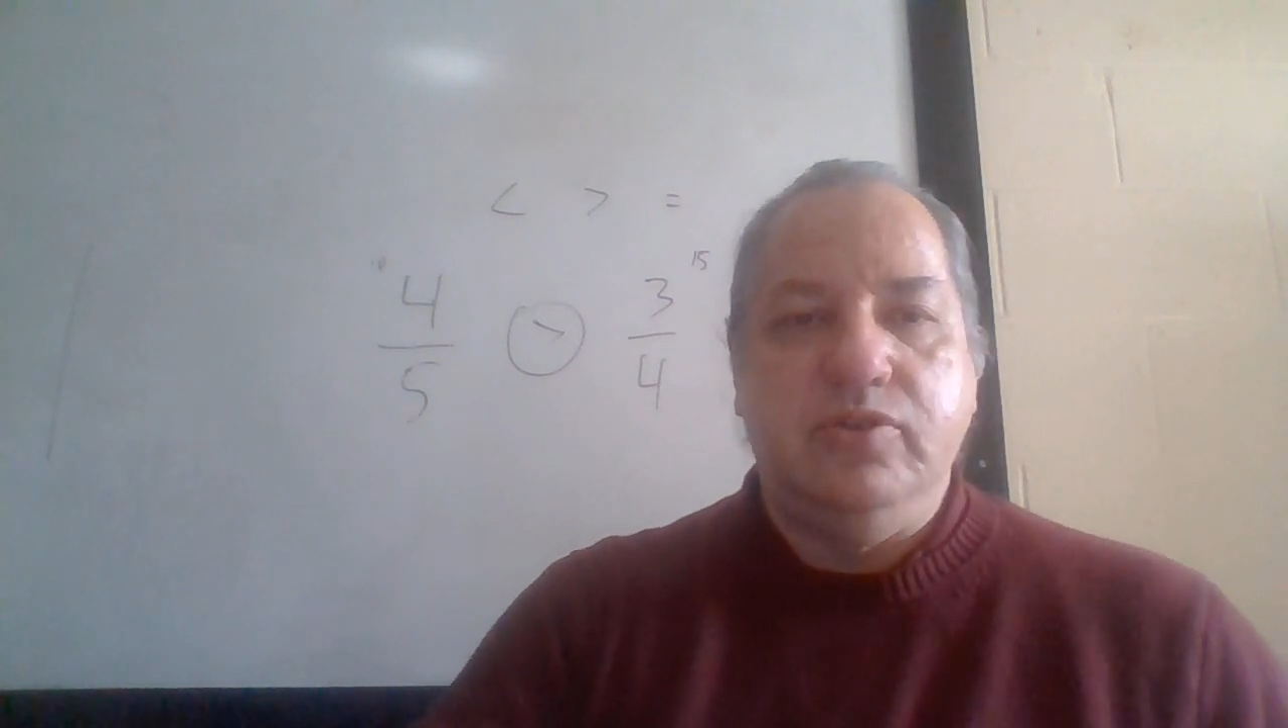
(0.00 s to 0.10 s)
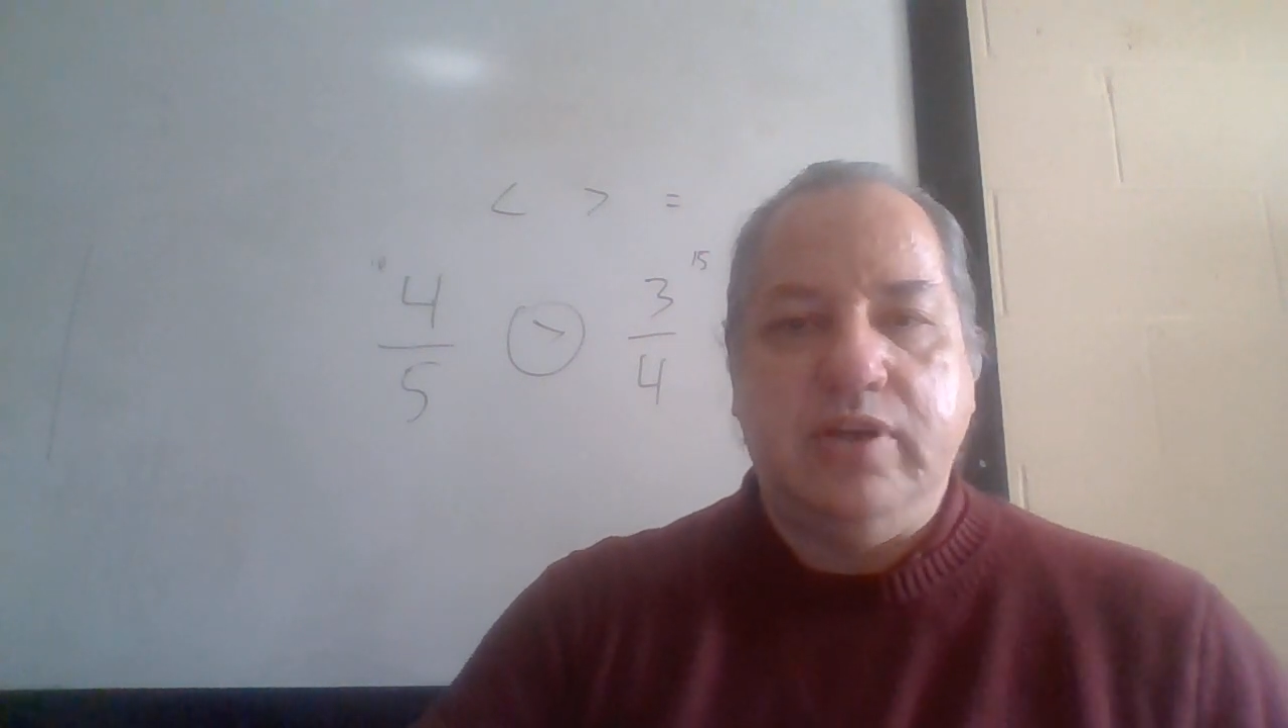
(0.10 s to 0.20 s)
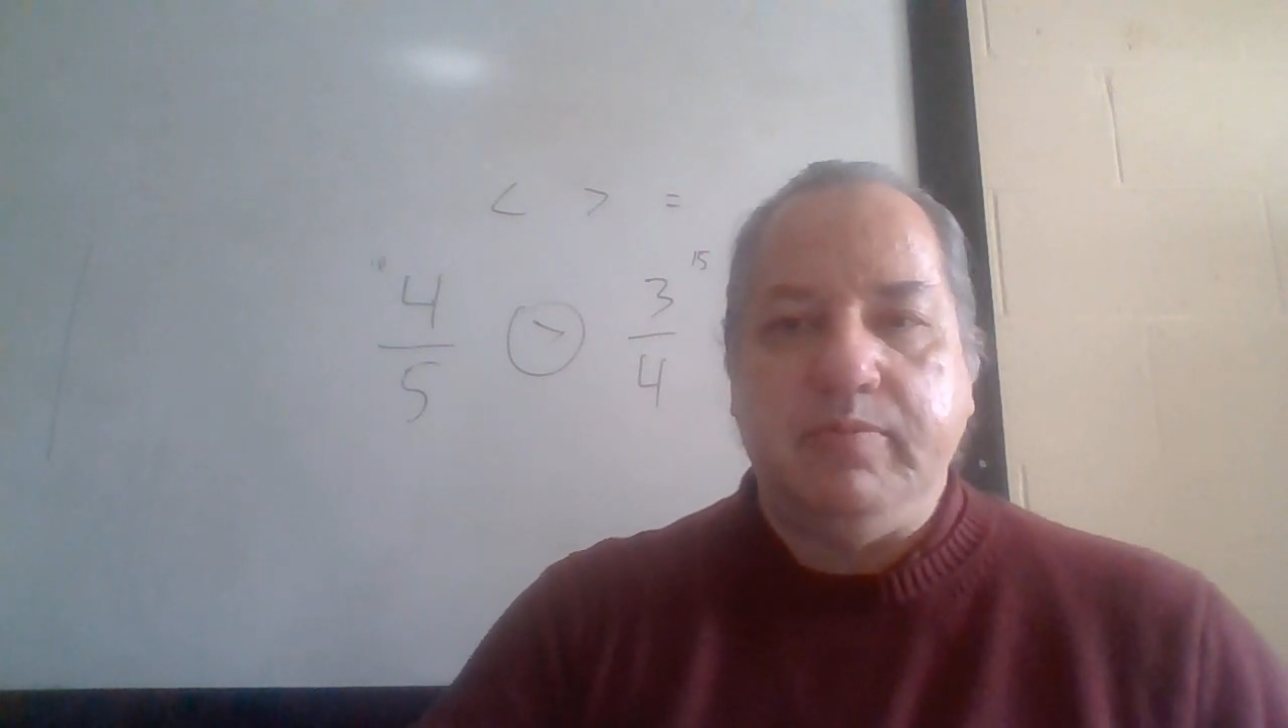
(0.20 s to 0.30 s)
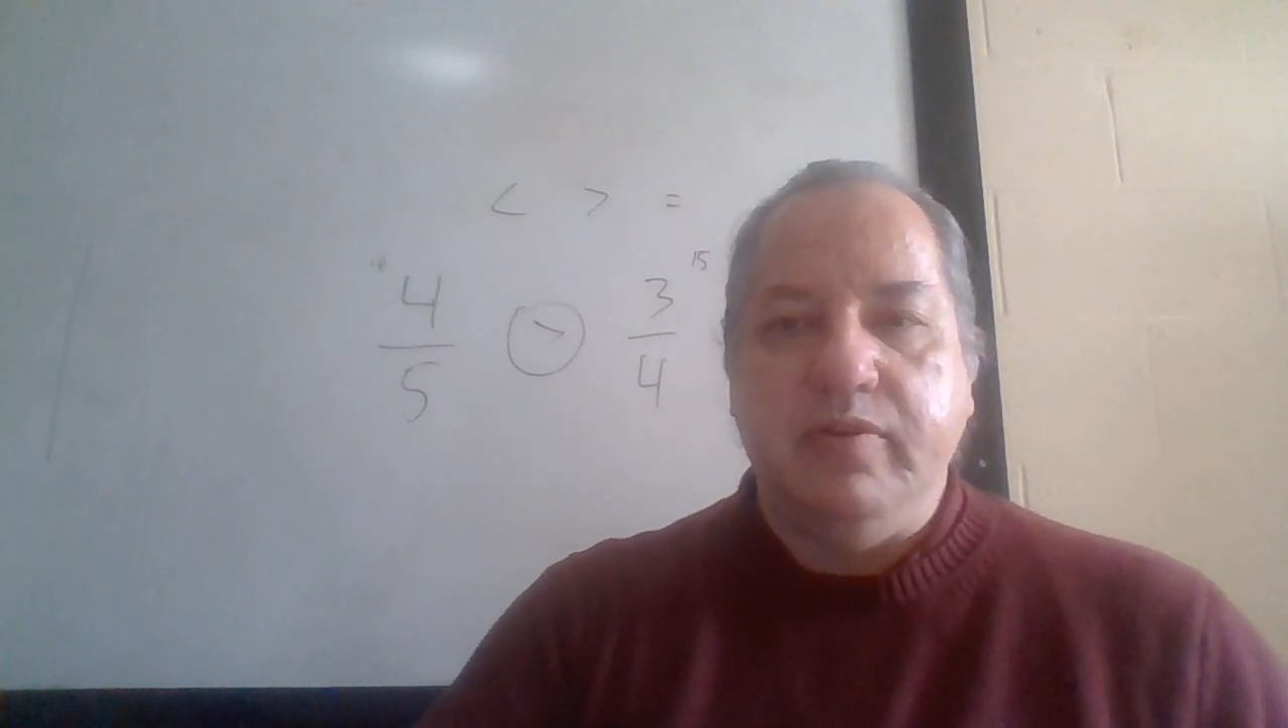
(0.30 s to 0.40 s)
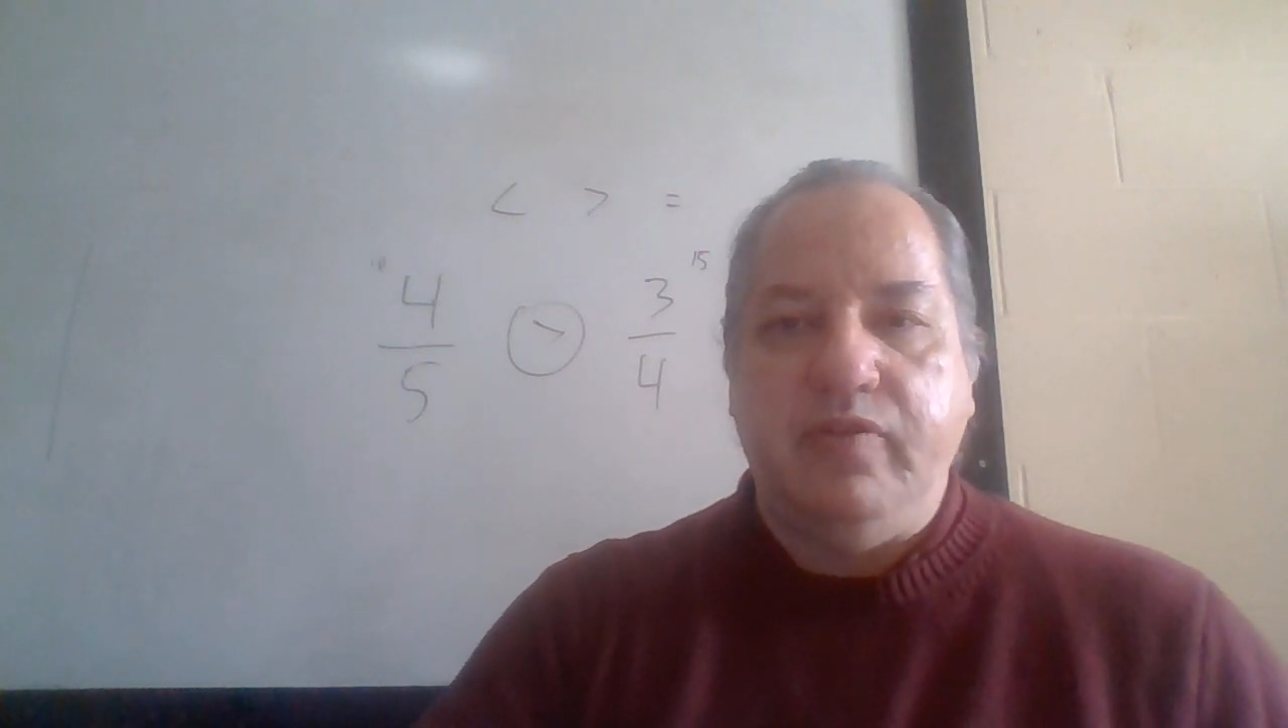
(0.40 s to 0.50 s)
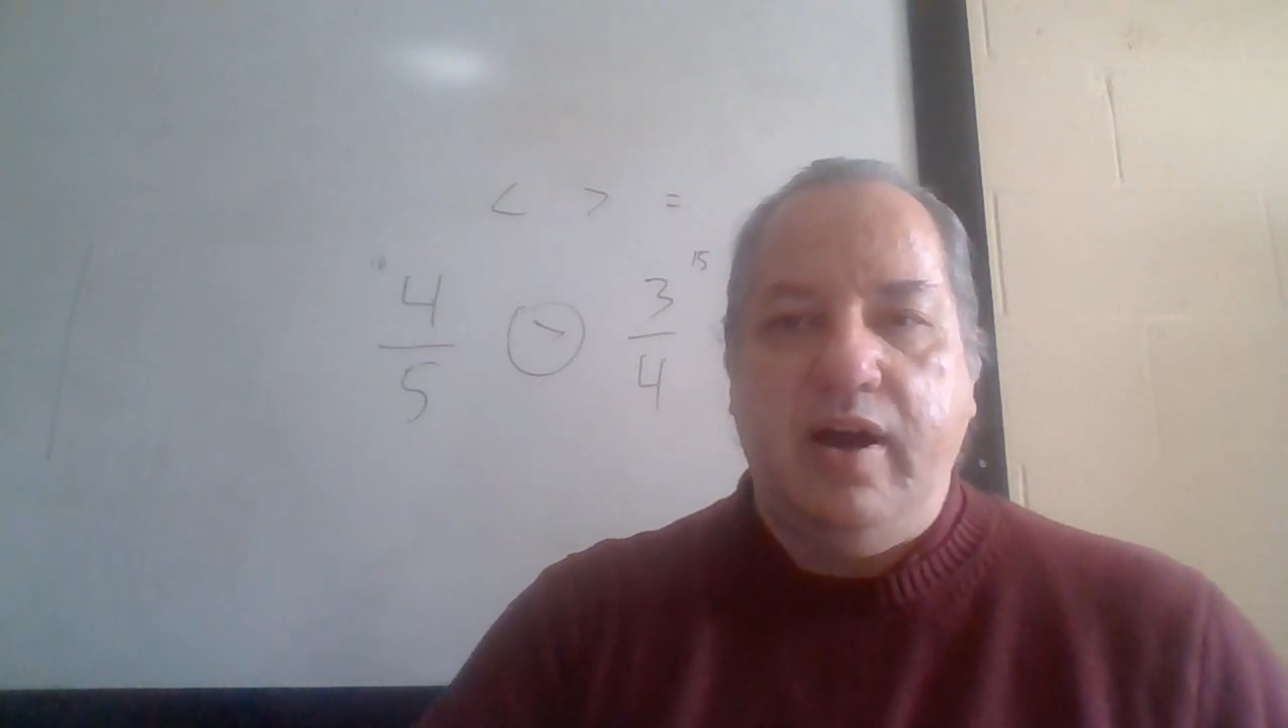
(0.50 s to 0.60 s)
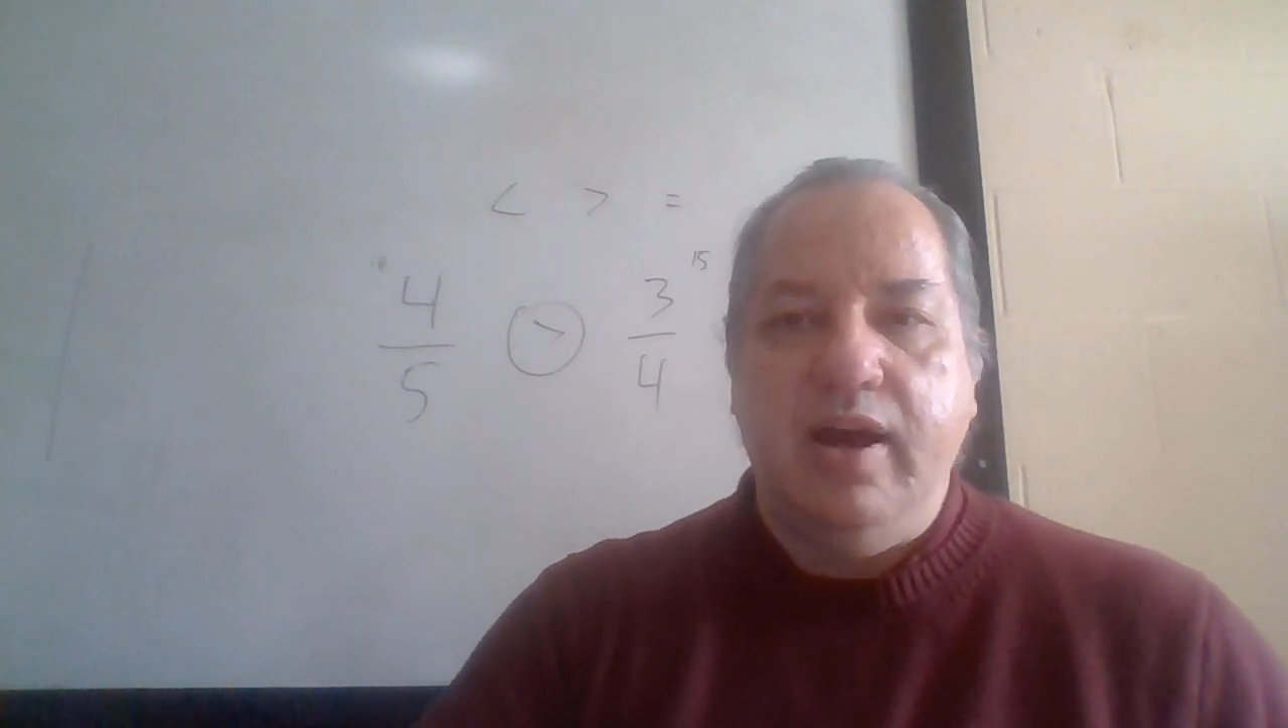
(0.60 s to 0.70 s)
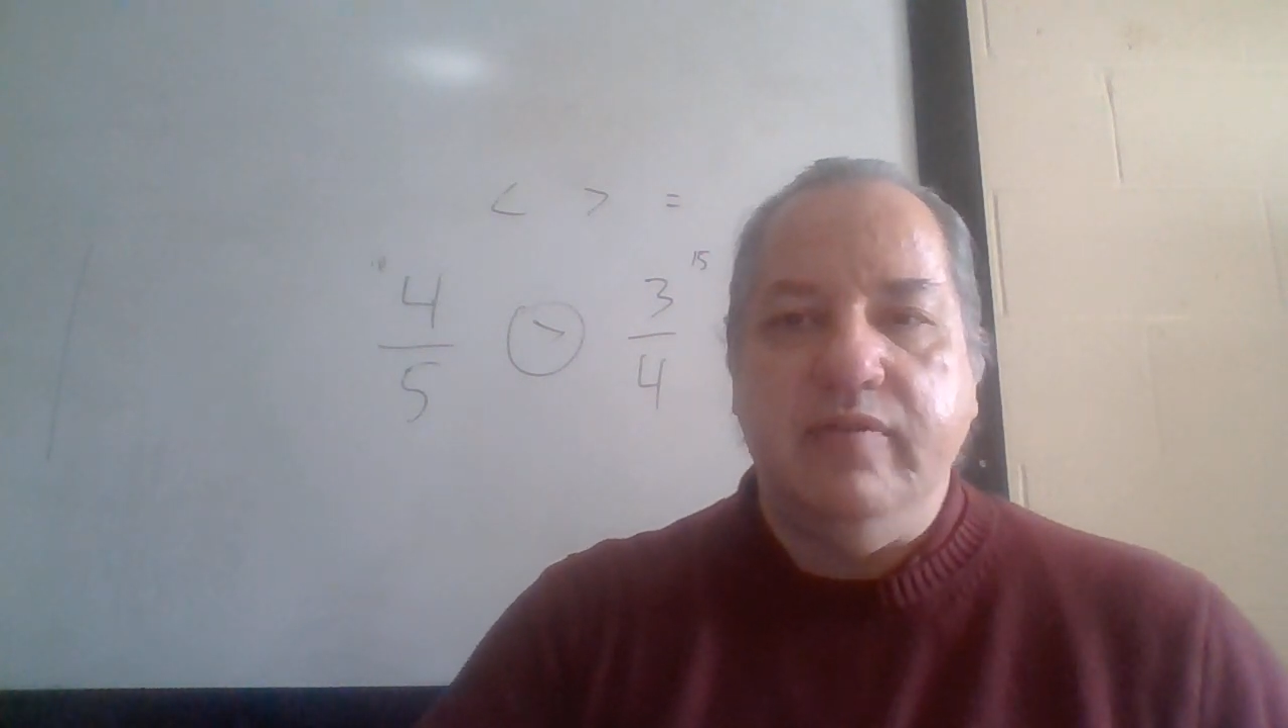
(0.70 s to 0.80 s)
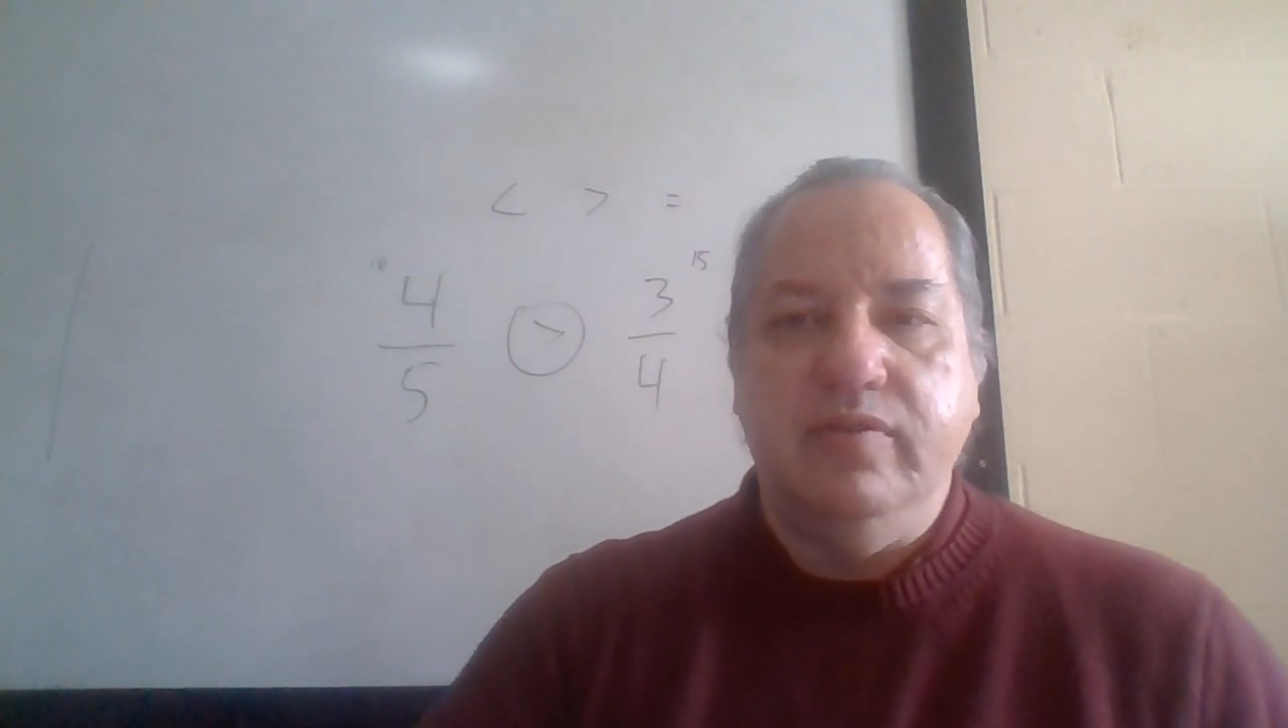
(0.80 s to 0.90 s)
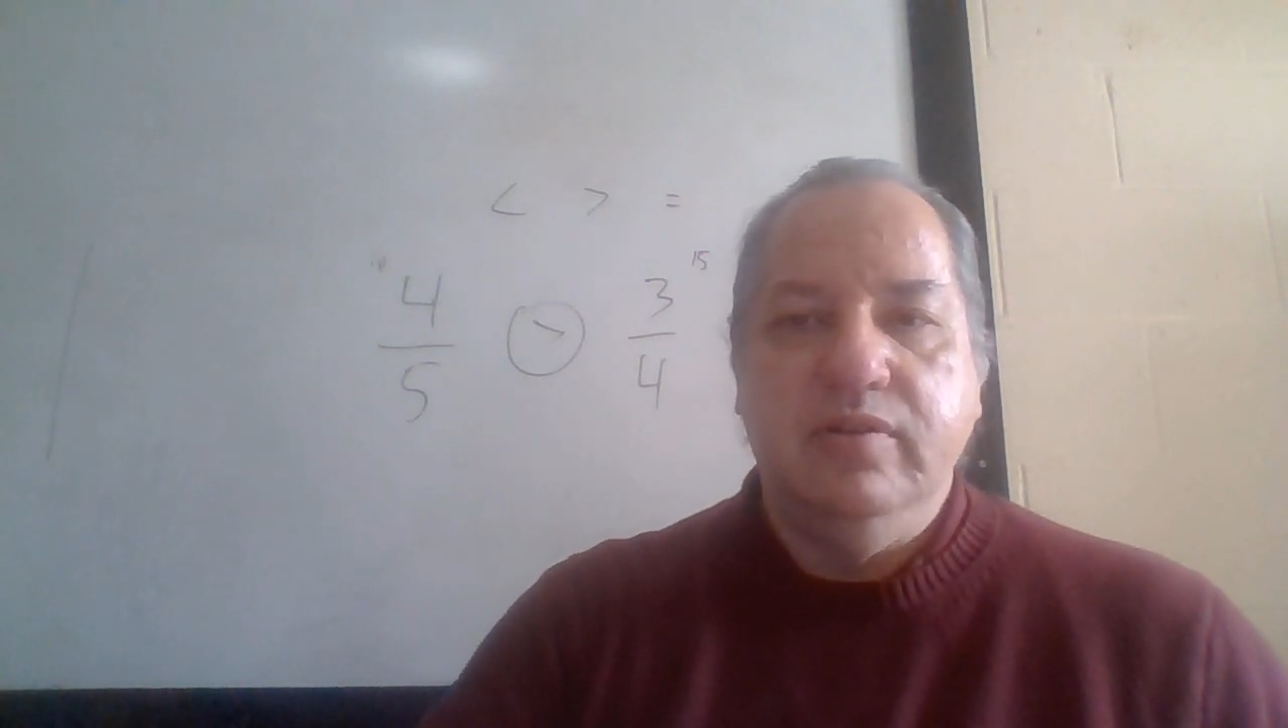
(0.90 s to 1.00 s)
Chapter
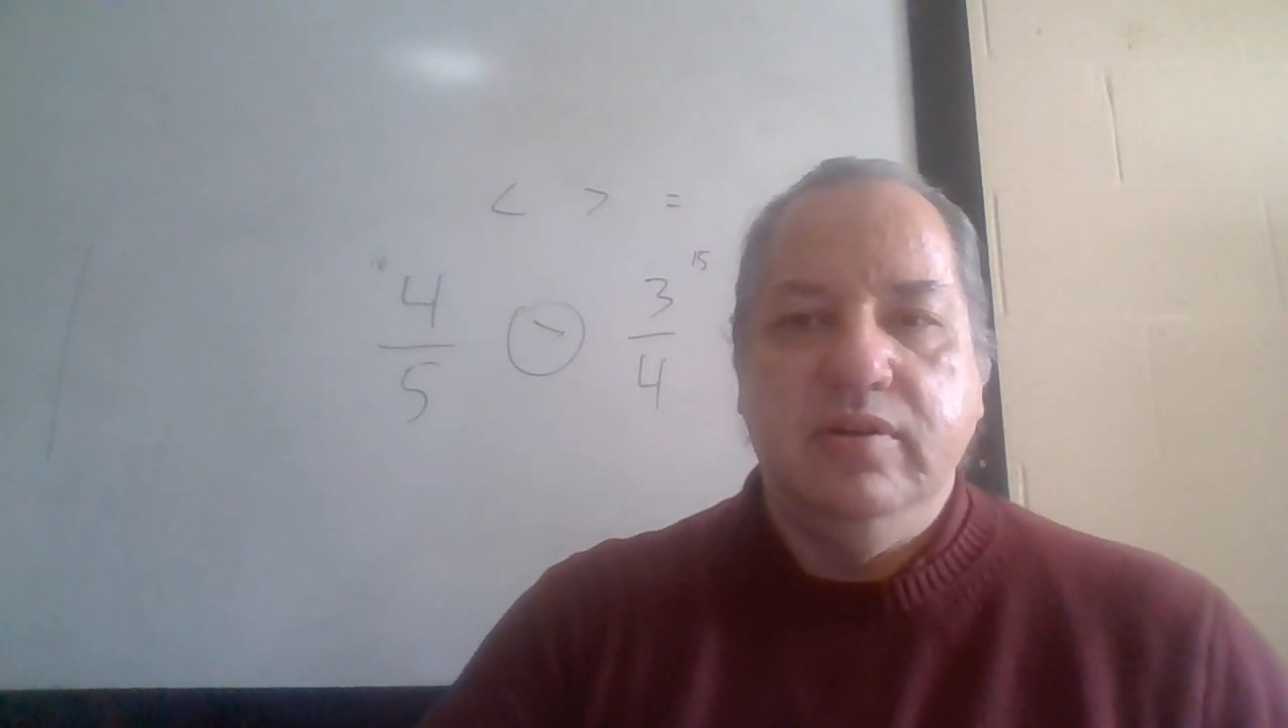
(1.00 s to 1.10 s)
5,